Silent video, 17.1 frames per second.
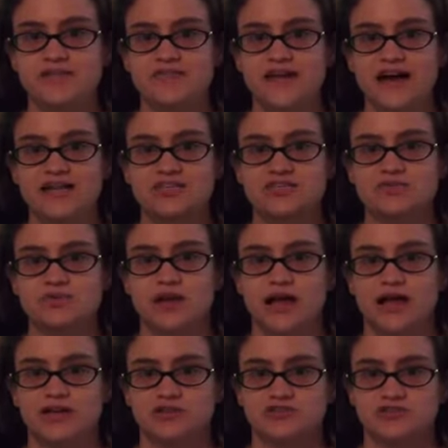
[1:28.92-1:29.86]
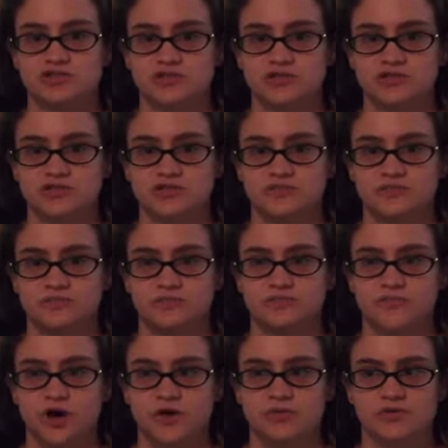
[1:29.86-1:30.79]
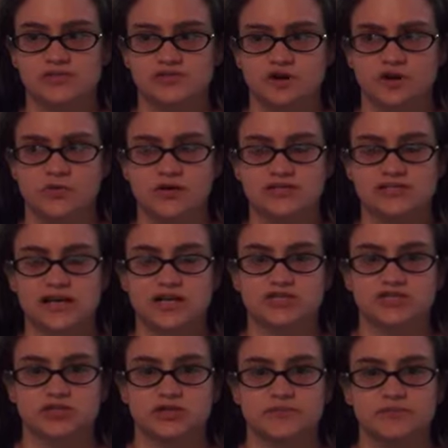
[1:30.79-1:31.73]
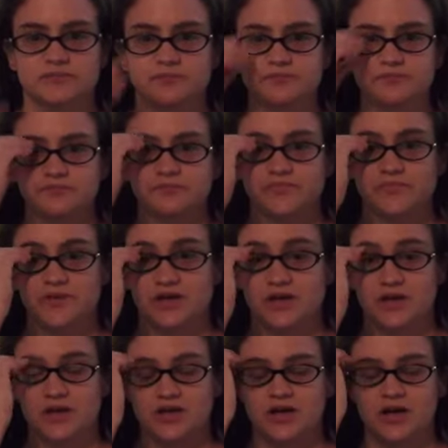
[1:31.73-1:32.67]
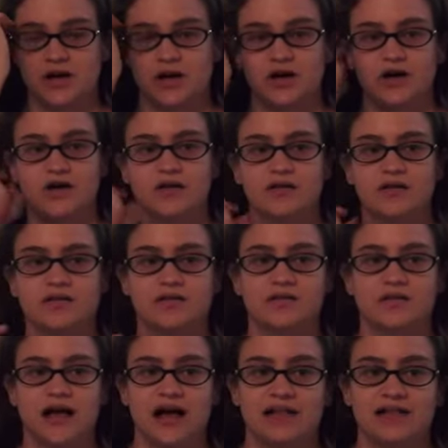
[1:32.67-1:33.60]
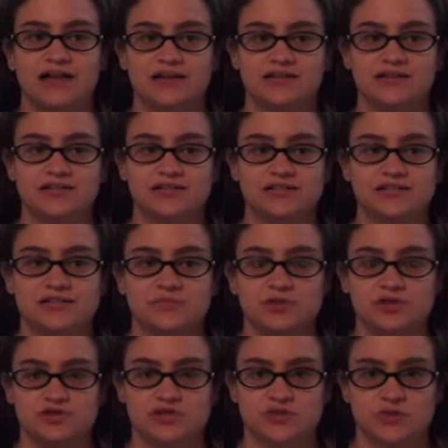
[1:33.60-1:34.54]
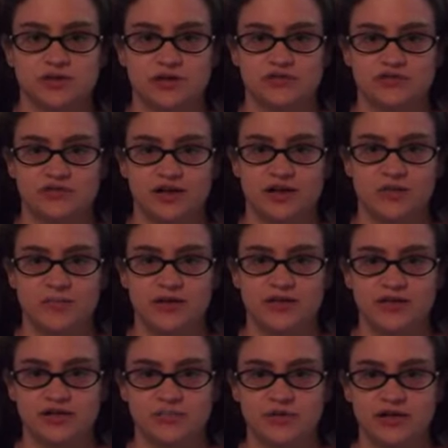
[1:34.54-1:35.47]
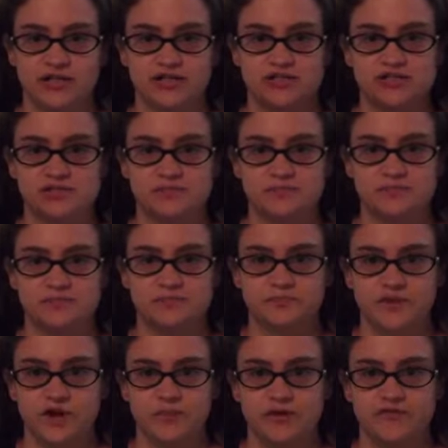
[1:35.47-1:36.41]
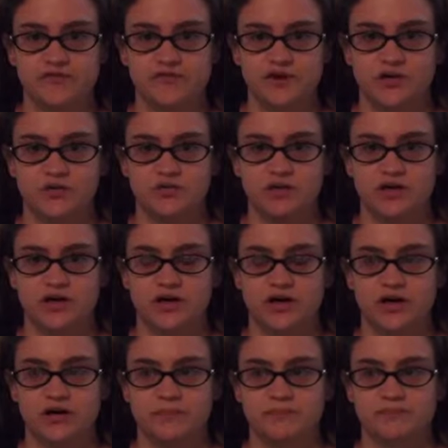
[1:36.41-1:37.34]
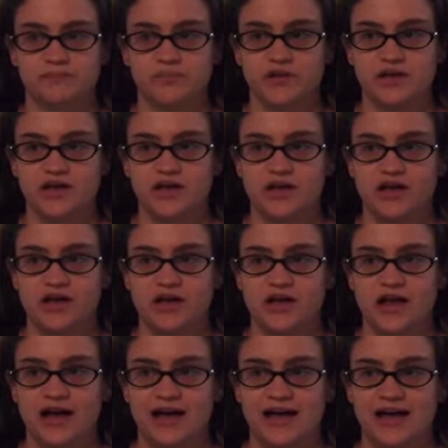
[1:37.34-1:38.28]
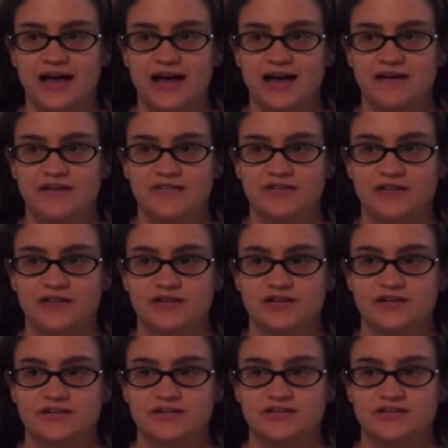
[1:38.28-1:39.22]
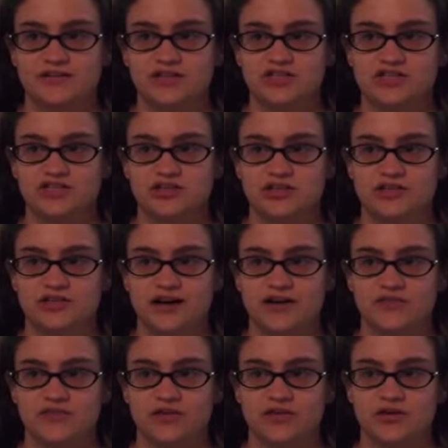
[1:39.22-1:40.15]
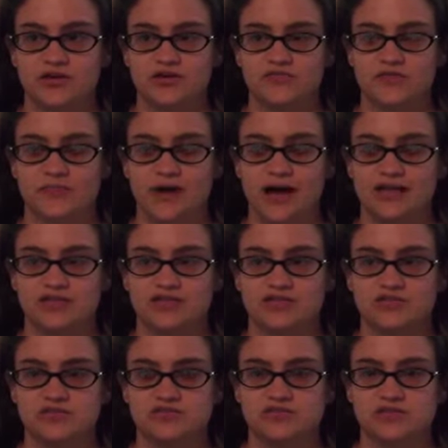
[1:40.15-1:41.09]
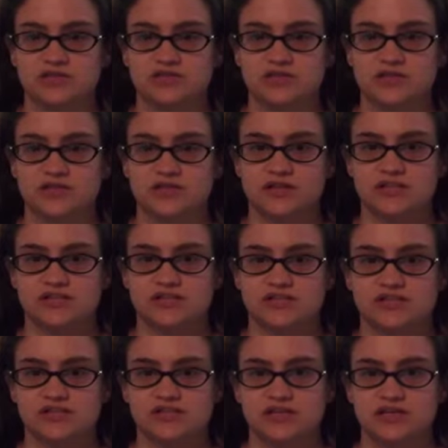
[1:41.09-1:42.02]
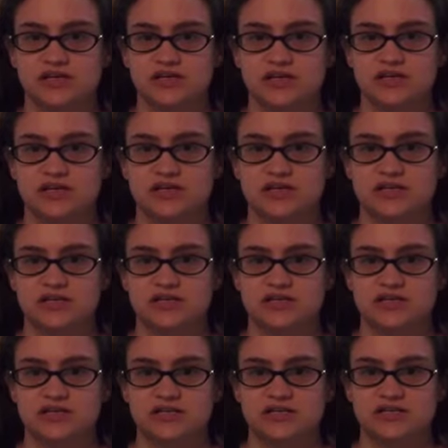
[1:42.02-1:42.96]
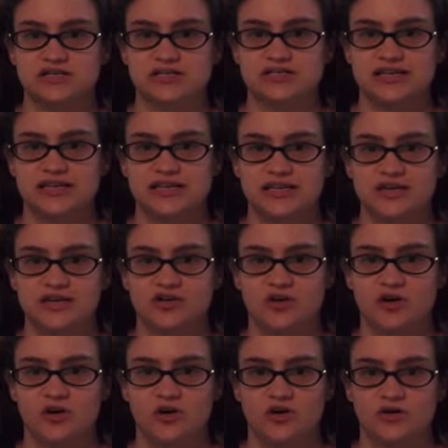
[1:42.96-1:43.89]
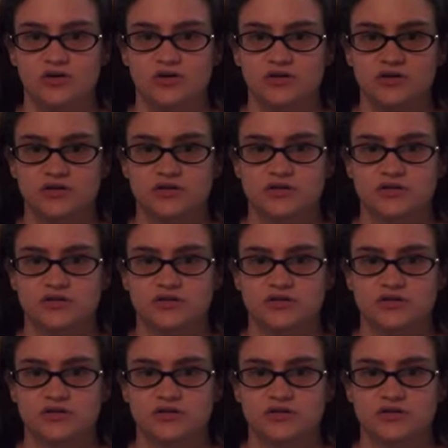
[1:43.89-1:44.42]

That's what I usually do, almost always, actually. Uh, I like to listen to music when I do that on my earbuds, on my phone. Um, I have digitally downloaded from iTunes this CD called